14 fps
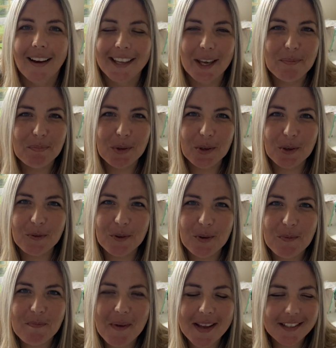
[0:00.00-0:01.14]
I get beautiful
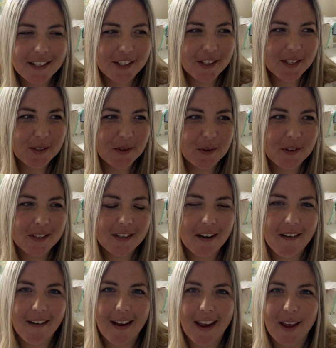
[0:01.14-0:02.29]
messages all the
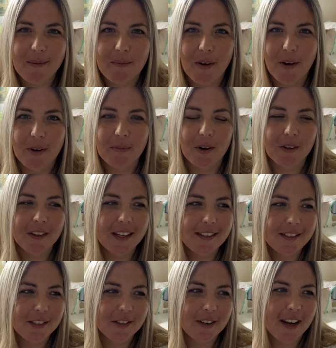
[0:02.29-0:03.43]
time on both
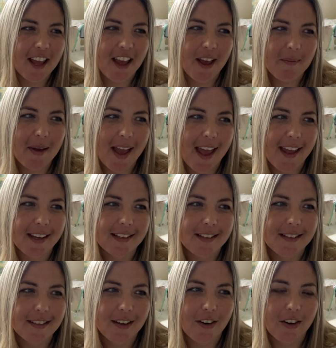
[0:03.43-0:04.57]
Instagram
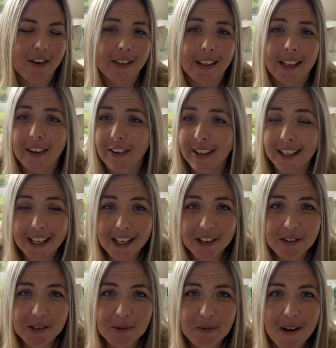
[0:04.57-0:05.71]
and on here
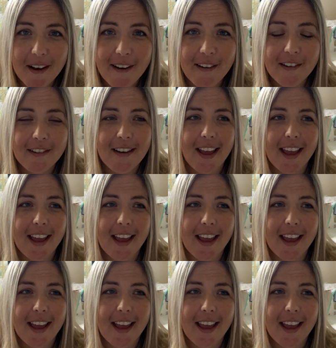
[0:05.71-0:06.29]
as well,